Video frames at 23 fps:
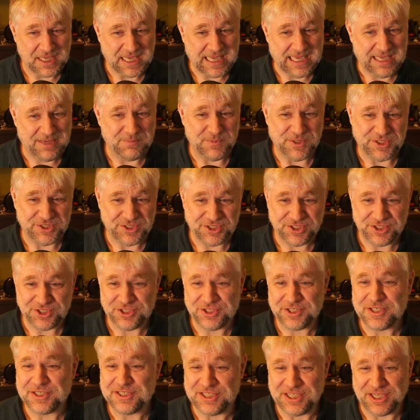
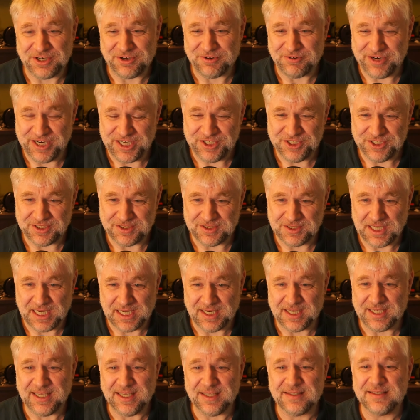image generation, and
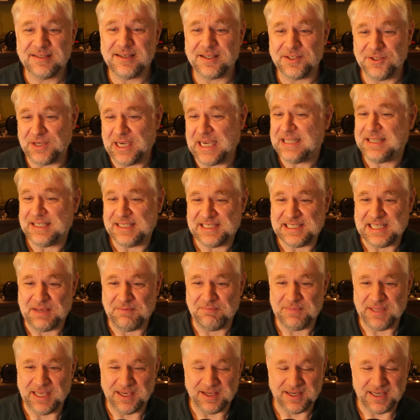I can tell you, I had the
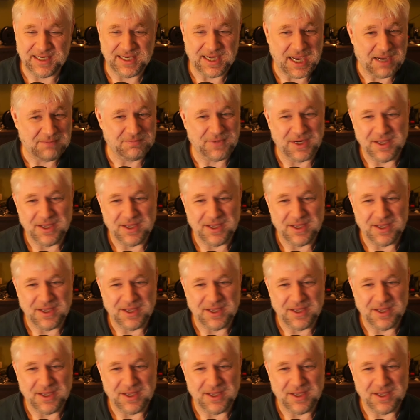same thing. Like I'm.